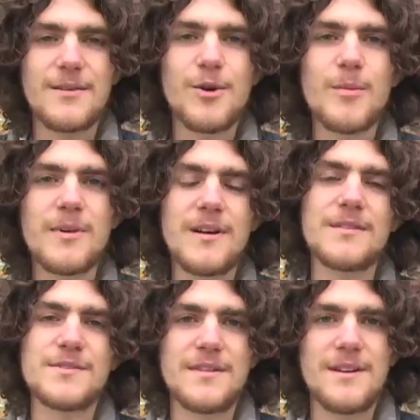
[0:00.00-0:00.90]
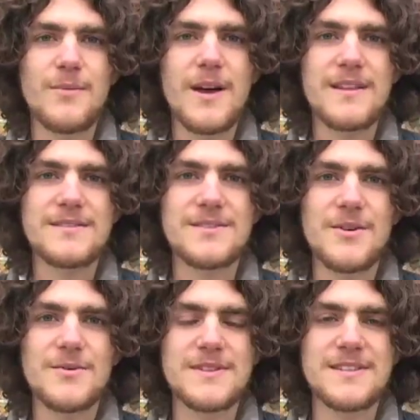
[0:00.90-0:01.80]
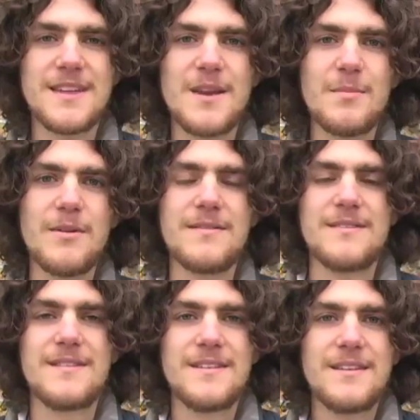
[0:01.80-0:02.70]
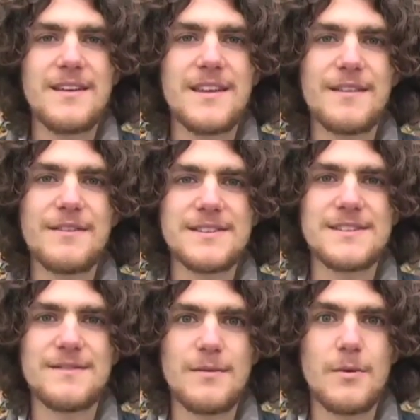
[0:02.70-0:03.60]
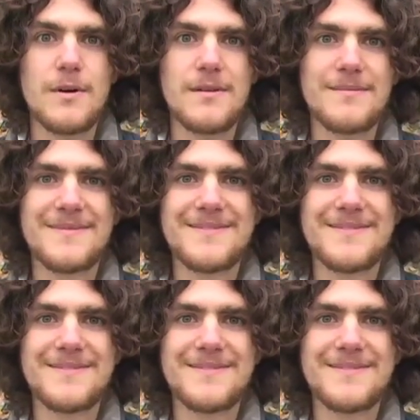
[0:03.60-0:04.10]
their corporate culture and why it's so sustainable in every sense of the word. Yeah,